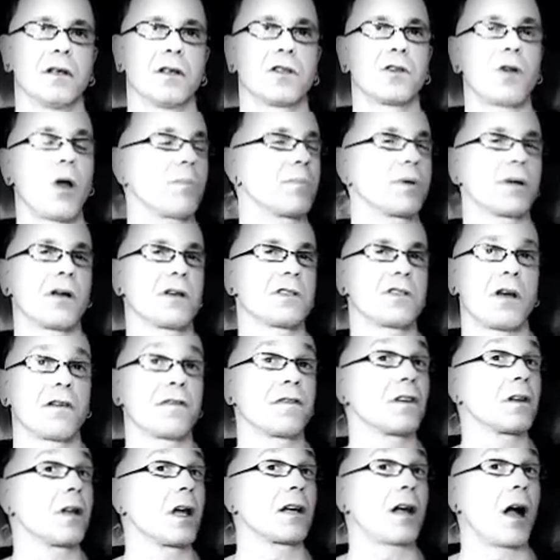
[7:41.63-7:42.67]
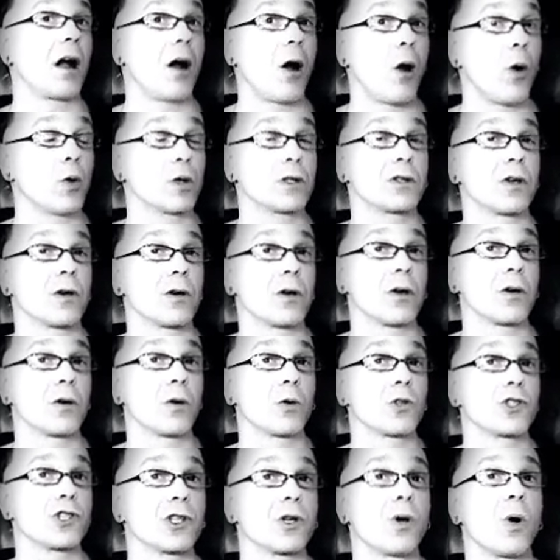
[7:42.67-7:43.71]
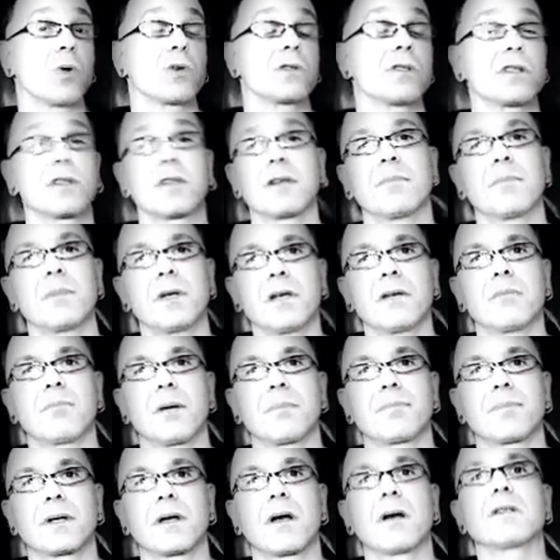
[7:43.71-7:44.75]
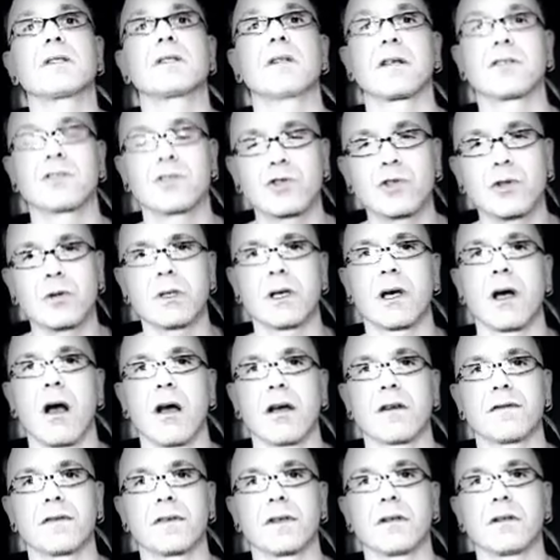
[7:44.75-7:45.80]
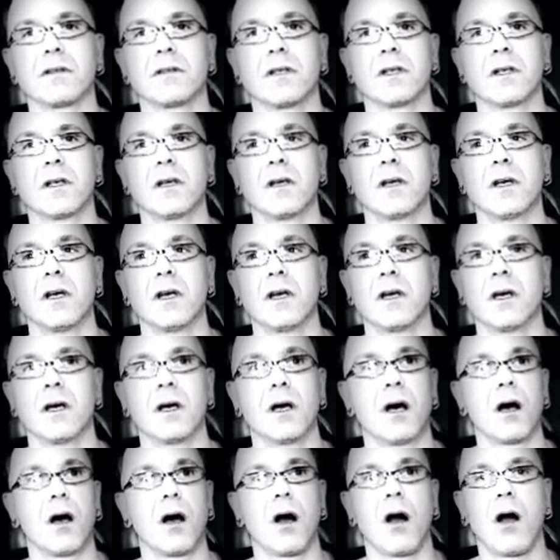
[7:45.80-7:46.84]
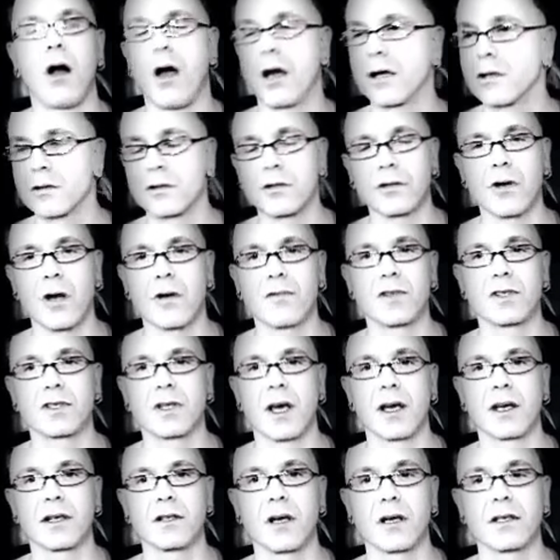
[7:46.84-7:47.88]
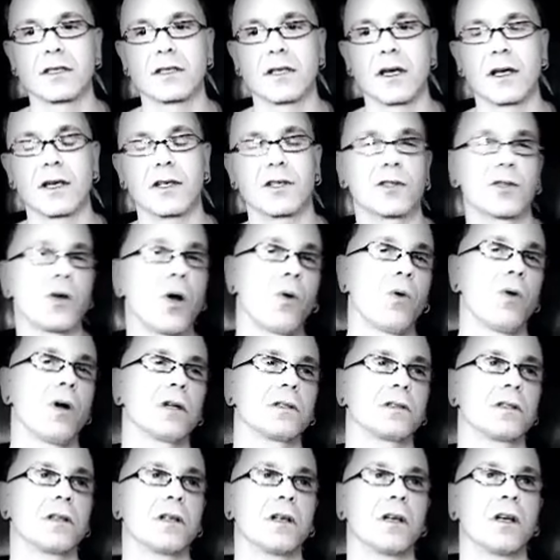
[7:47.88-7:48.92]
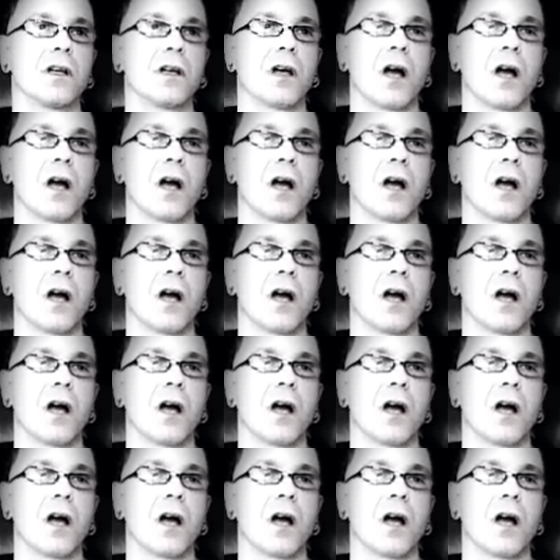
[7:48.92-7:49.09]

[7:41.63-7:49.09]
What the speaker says: Not because I feel like I owe it to her or she owes it to me, but because that's truly how I feel. I look at her every day and I say, you know what?